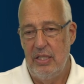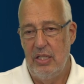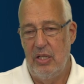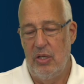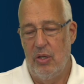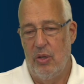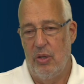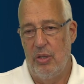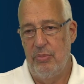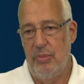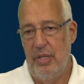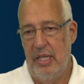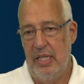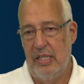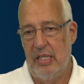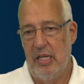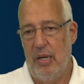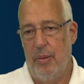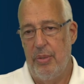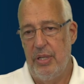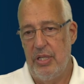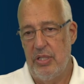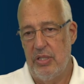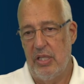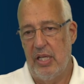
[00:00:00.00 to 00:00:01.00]
and many
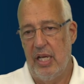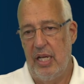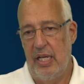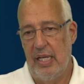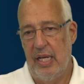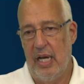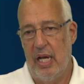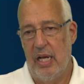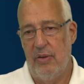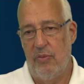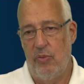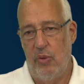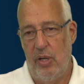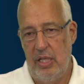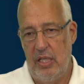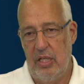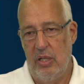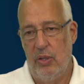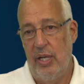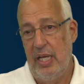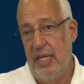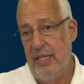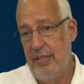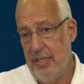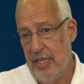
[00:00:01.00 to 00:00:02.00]
companies are getting out of radio
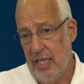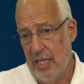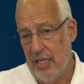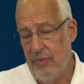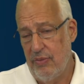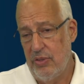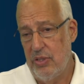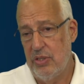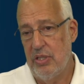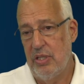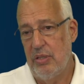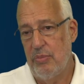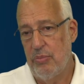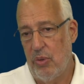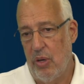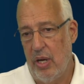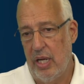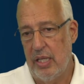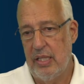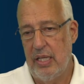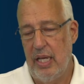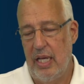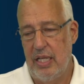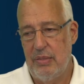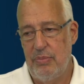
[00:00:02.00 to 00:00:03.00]
and television and
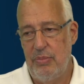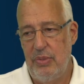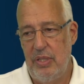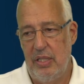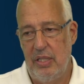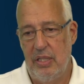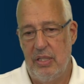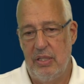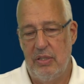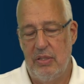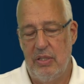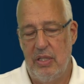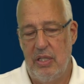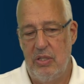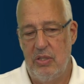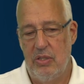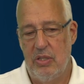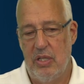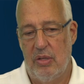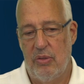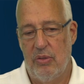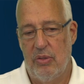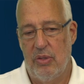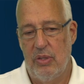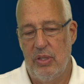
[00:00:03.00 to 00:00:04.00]
broadcast media in
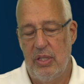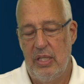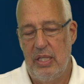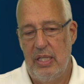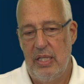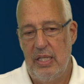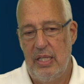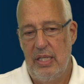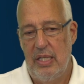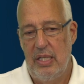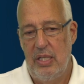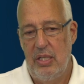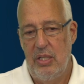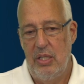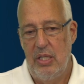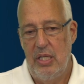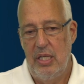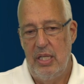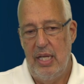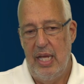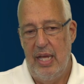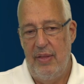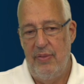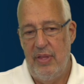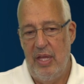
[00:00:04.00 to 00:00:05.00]
general.
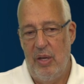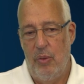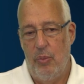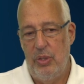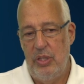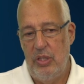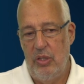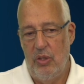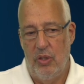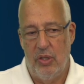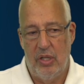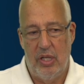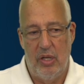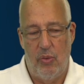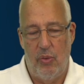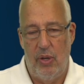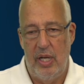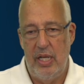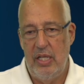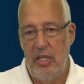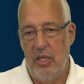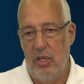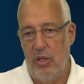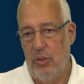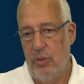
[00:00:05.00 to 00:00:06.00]
And then when you look at
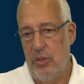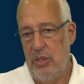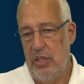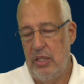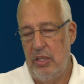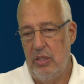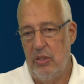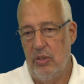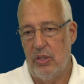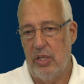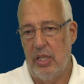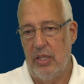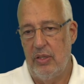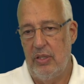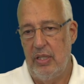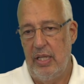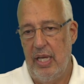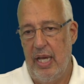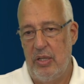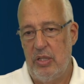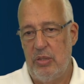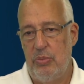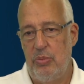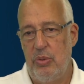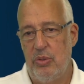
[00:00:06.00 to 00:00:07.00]
radio and you look at the
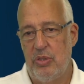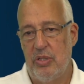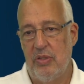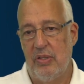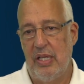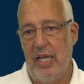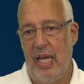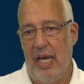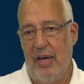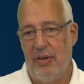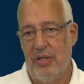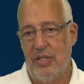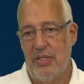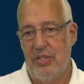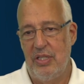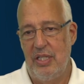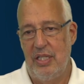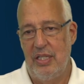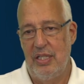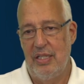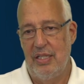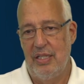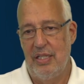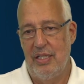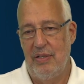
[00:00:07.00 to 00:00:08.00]
attributes of
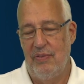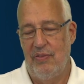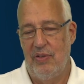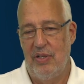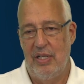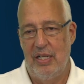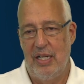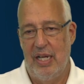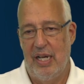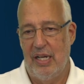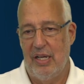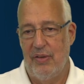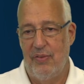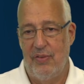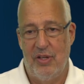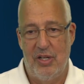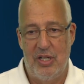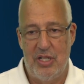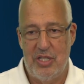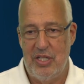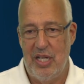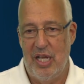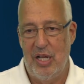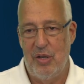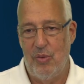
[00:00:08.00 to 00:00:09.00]
Galaxy, if you're going
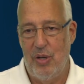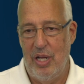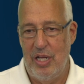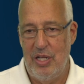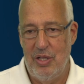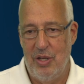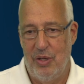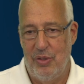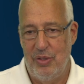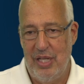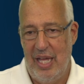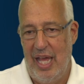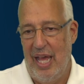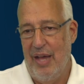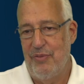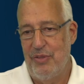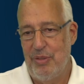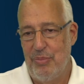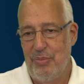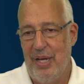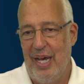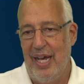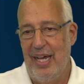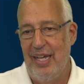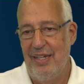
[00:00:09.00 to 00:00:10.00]
to stay in radio, you have to
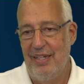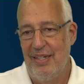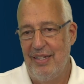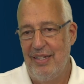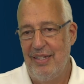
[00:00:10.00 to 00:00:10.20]
buy